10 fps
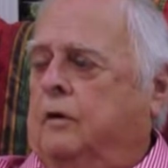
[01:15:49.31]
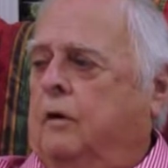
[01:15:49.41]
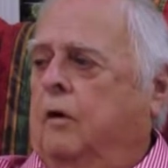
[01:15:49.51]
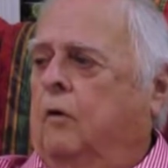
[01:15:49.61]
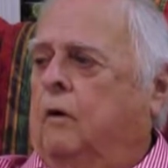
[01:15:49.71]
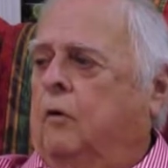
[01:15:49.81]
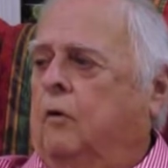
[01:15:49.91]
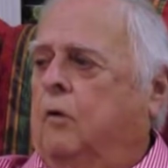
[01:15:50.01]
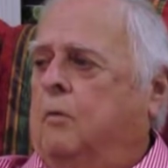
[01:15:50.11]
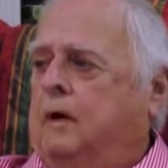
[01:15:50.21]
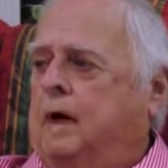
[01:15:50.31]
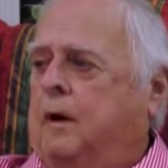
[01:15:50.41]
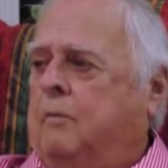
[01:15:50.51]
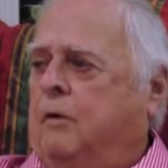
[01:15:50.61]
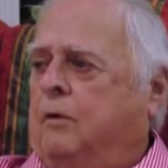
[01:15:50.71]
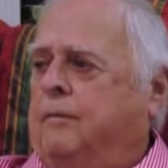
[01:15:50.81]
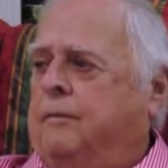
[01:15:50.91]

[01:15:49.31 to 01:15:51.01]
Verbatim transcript: the Holy Roman Emperor.